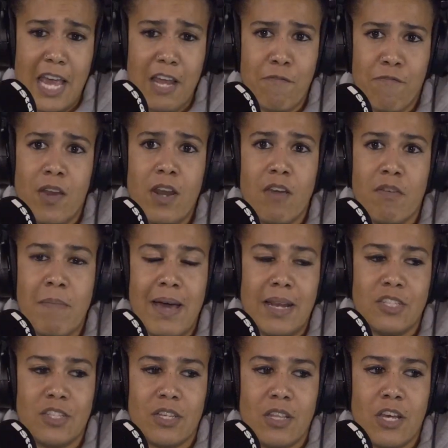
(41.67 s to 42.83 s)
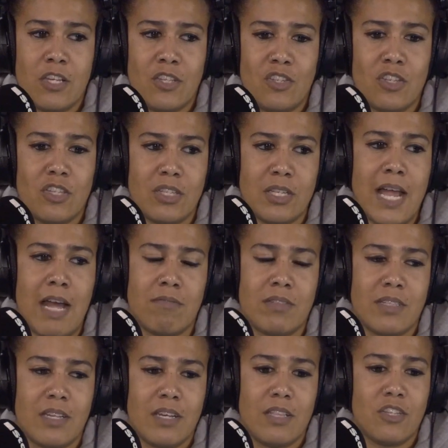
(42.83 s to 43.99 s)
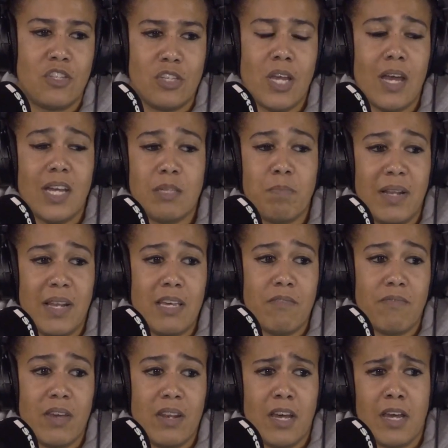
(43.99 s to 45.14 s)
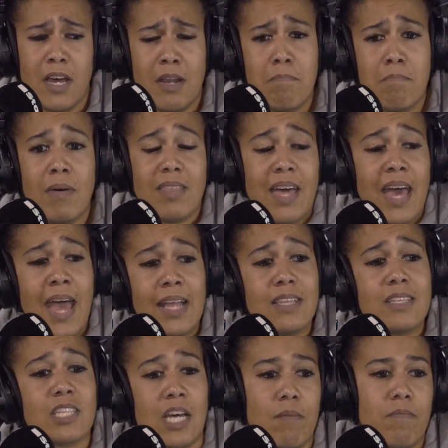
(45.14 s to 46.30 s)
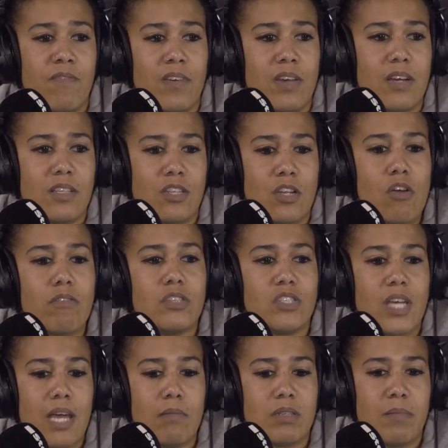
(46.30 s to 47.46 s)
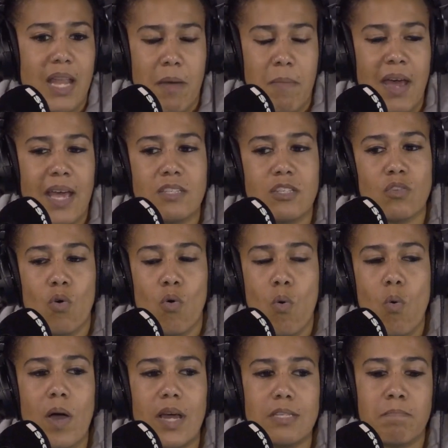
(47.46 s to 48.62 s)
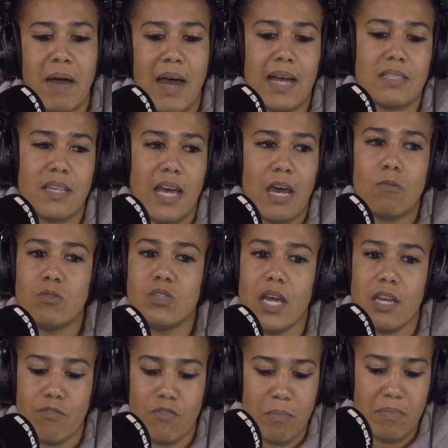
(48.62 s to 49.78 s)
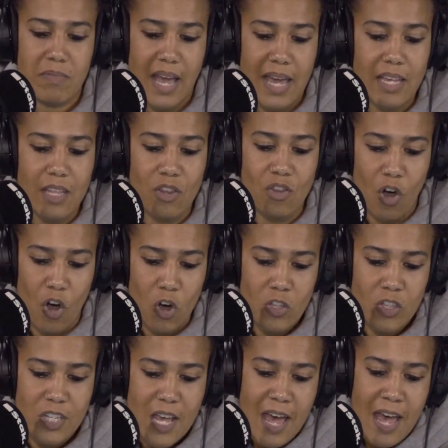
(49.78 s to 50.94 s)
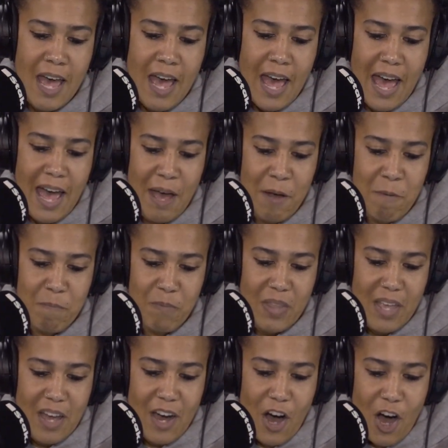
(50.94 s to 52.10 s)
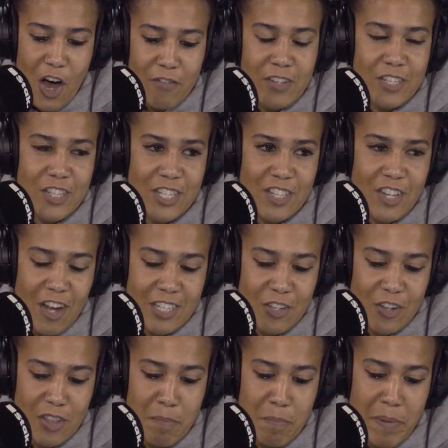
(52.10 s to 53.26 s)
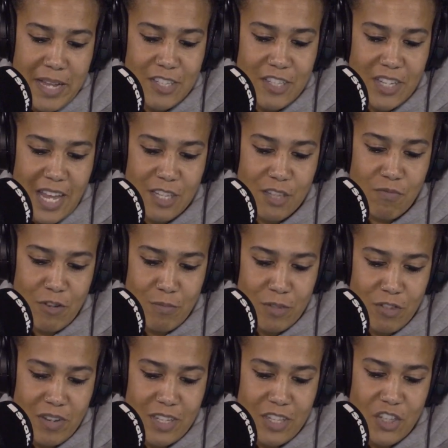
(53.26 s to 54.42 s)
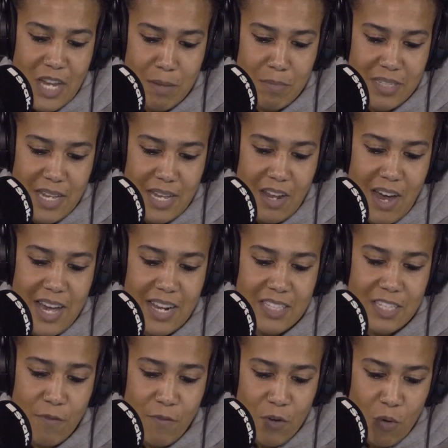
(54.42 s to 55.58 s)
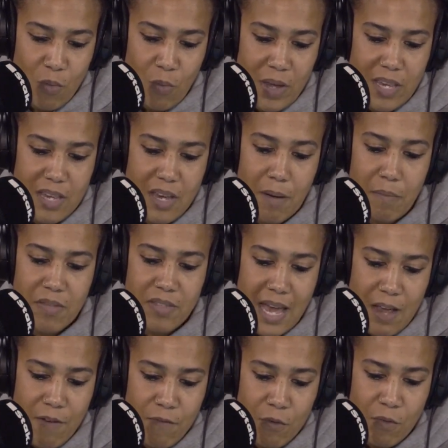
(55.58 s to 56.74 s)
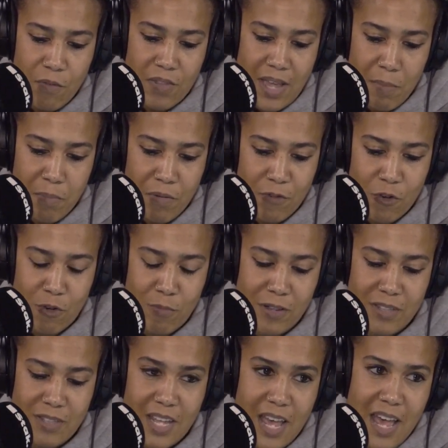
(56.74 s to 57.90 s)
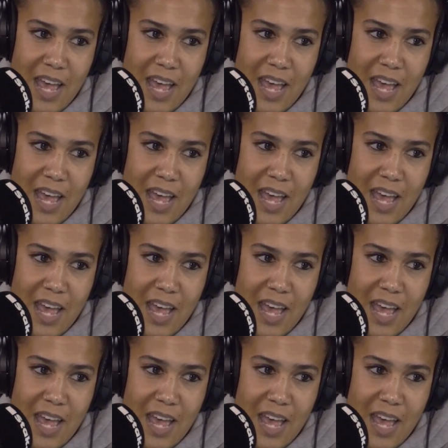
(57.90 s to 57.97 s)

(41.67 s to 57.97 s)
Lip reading: In front of a manager that has just announced that she's going to be leaving, a kind of mother hen type figure to Lauren James. I mean, Emma Hayes has always backed LJ from day dot. After she started on the bench against Real Madrid, James said, "I had a difficult week. I'm thankful for that performance."